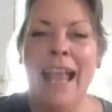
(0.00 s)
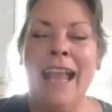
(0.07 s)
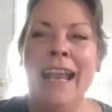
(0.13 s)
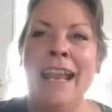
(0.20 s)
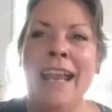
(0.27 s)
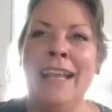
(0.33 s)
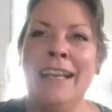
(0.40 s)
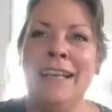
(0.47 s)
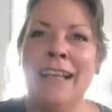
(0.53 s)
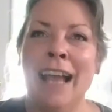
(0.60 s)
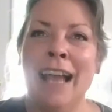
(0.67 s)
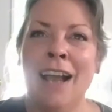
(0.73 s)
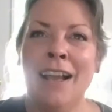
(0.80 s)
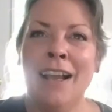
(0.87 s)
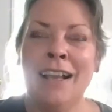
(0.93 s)
And
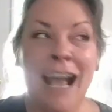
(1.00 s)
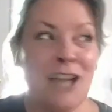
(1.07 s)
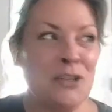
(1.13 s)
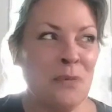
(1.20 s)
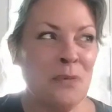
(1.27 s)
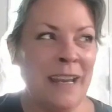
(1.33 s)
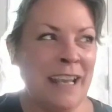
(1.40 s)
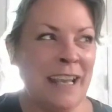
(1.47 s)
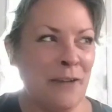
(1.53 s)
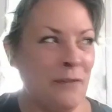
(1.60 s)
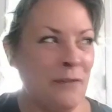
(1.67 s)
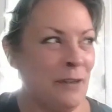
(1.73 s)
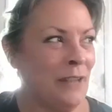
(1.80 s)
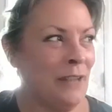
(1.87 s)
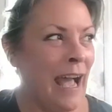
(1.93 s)
gosh, we
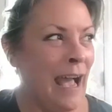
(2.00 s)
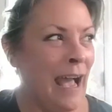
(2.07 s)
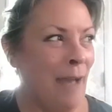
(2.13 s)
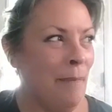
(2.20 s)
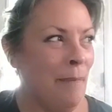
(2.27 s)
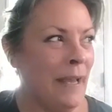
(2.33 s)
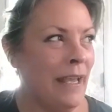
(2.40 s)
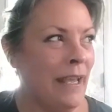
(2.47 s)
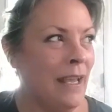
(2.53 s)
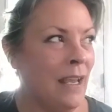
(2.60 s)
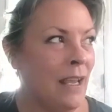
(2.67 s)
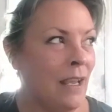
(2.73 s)
covered a lot, but